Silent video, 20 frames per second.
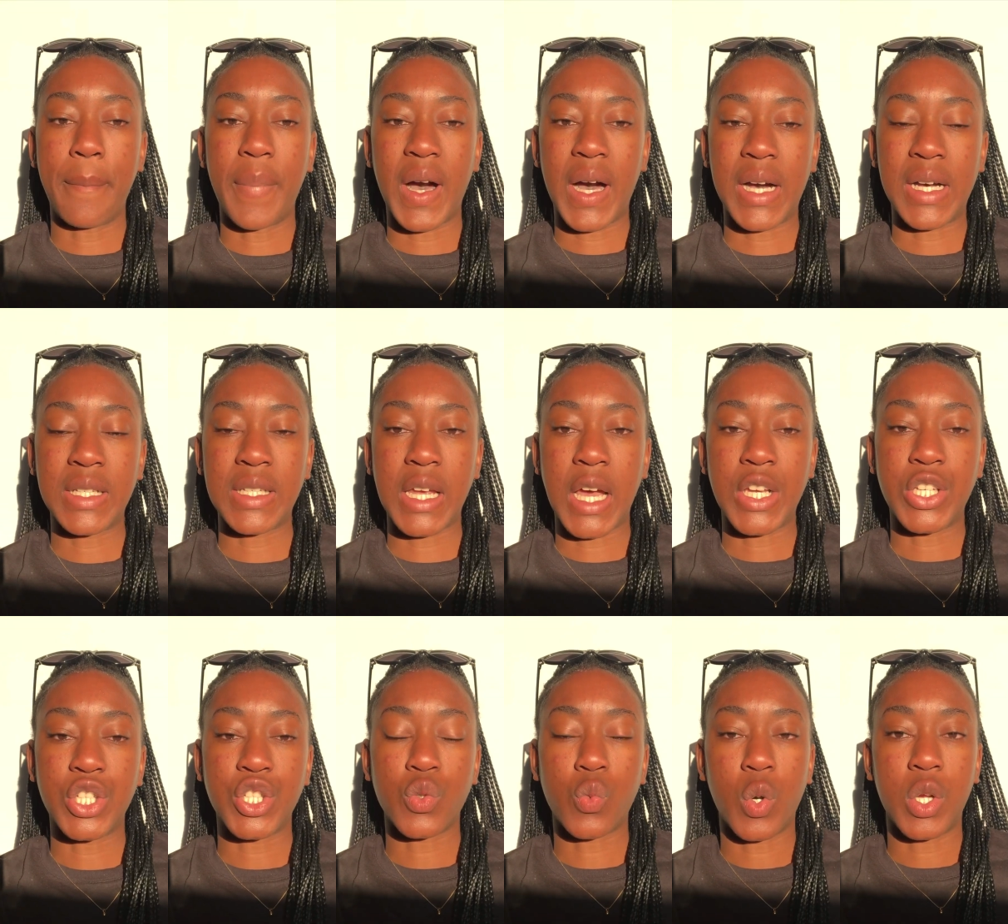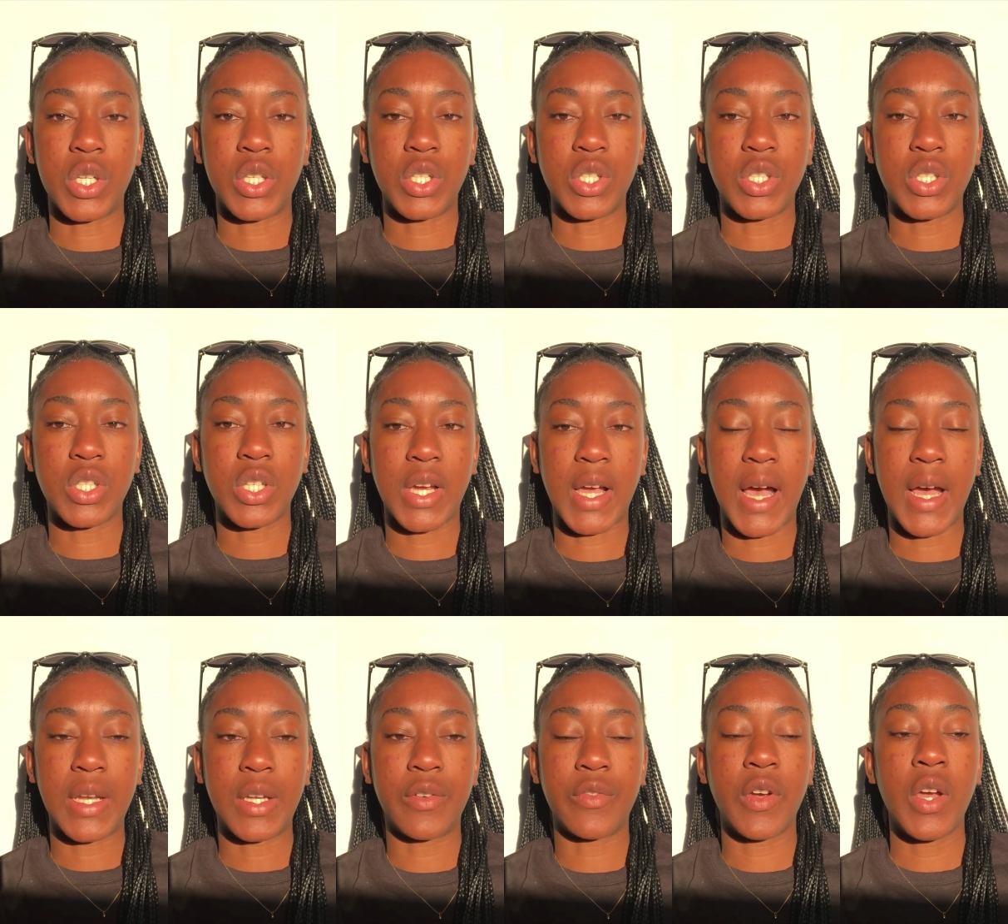But I just wanted to
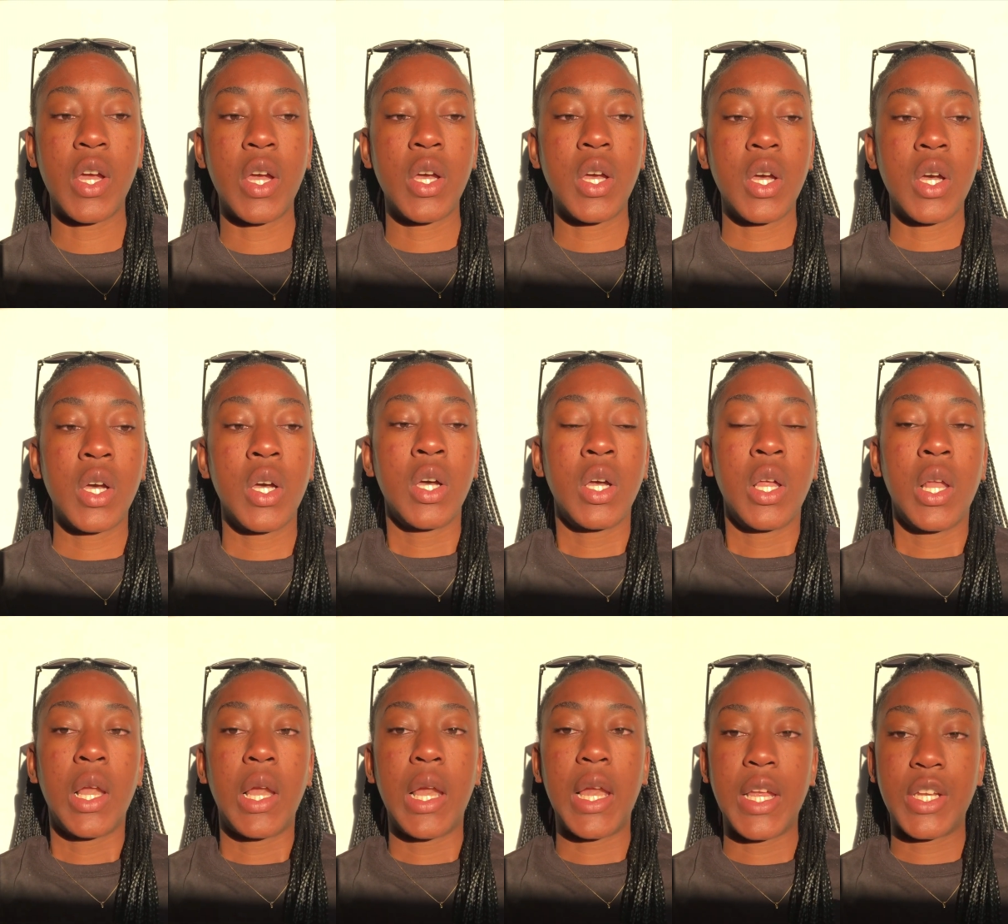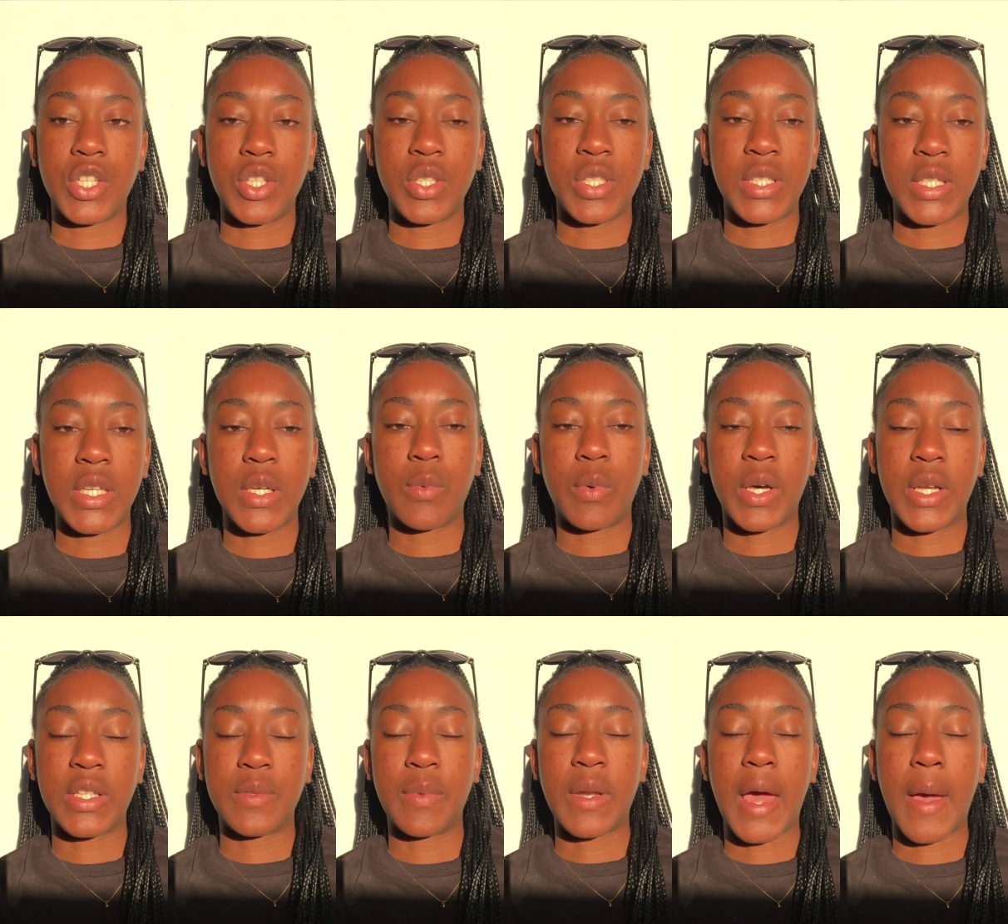kind of let you see what
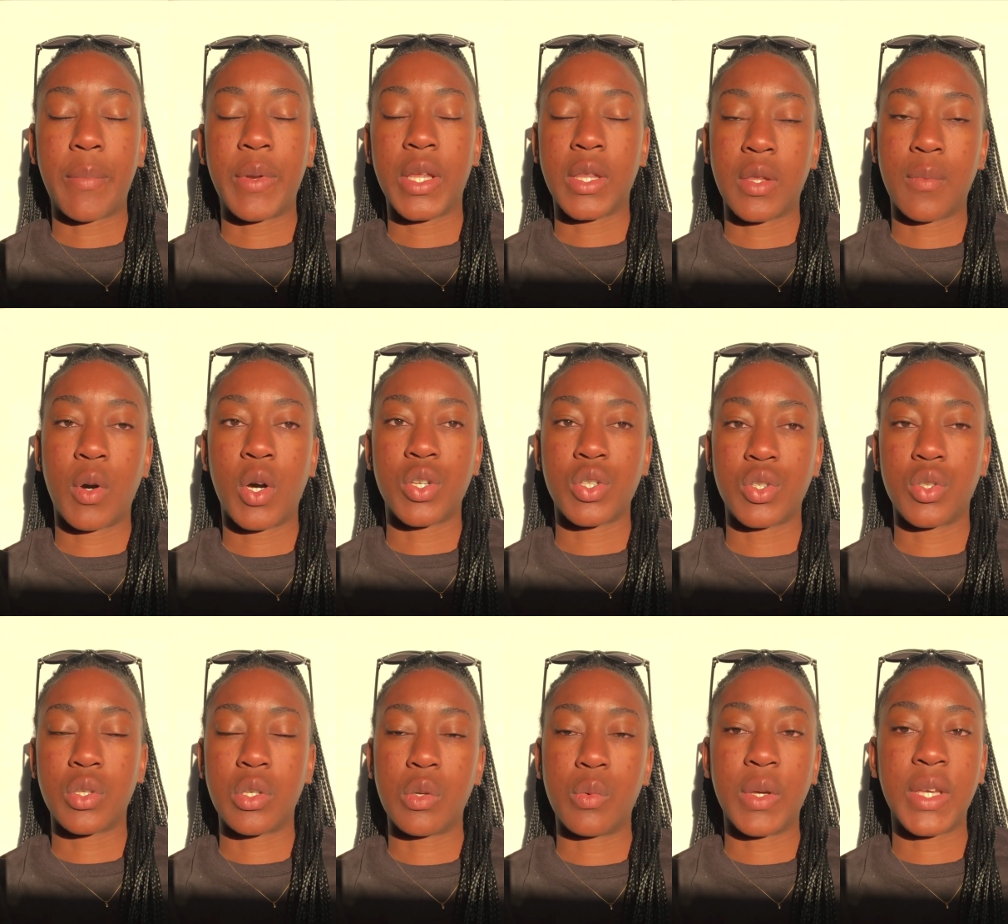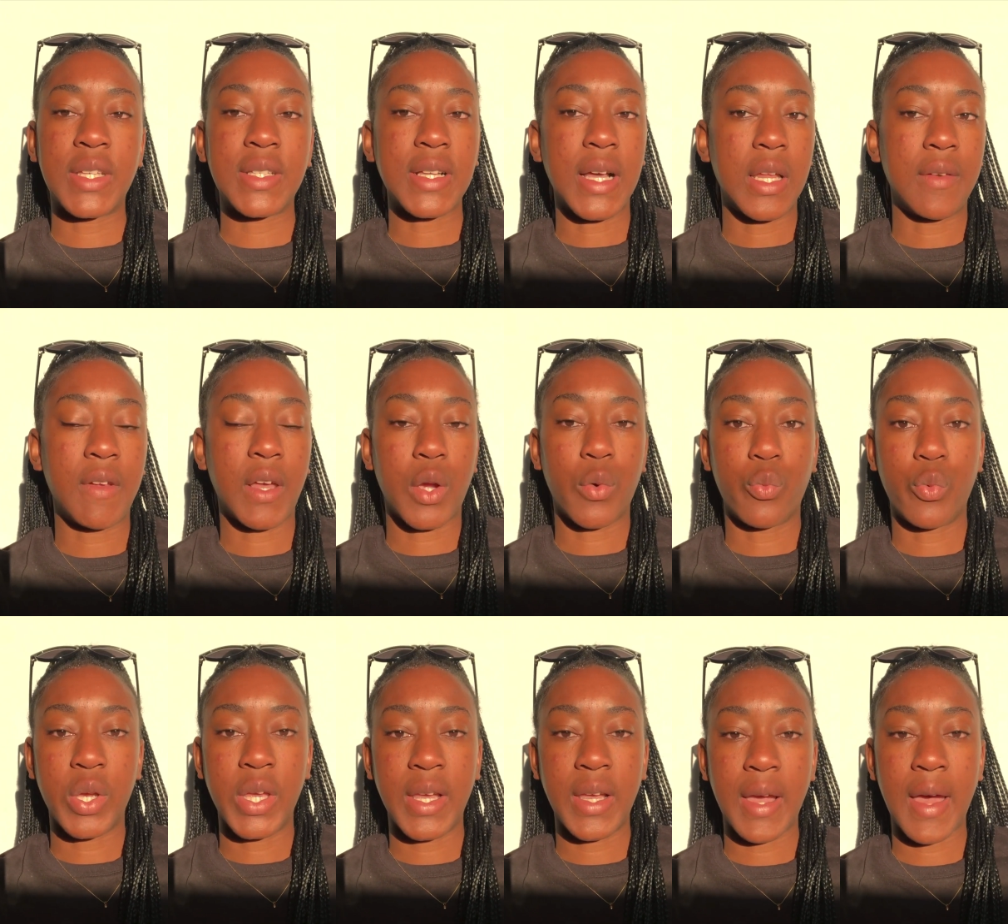has been happening in the past few weeks. Kind of like a
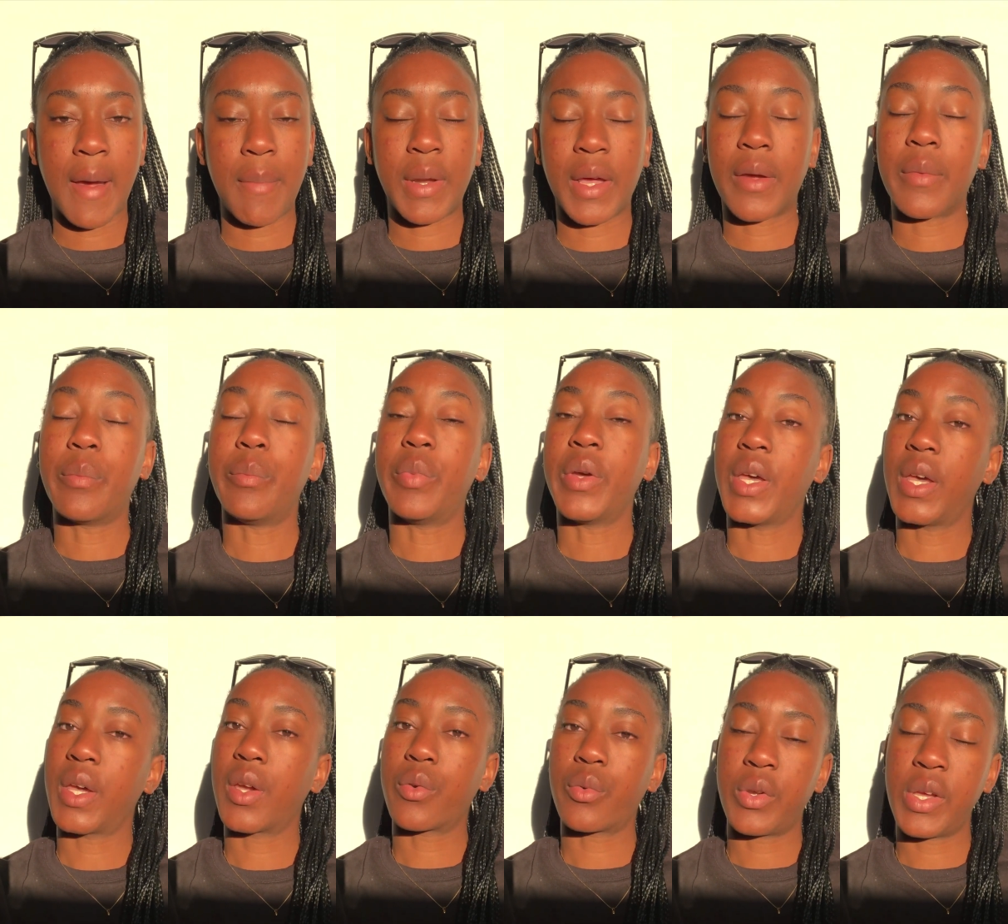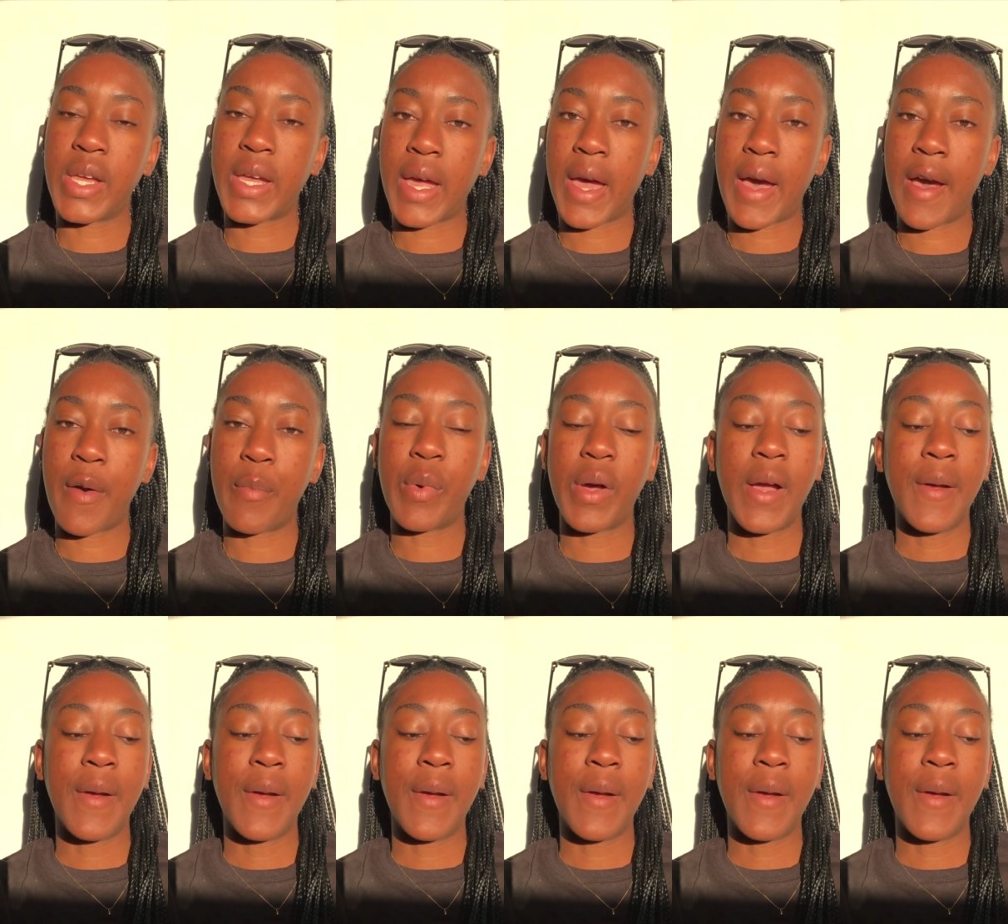recap, like a big recap.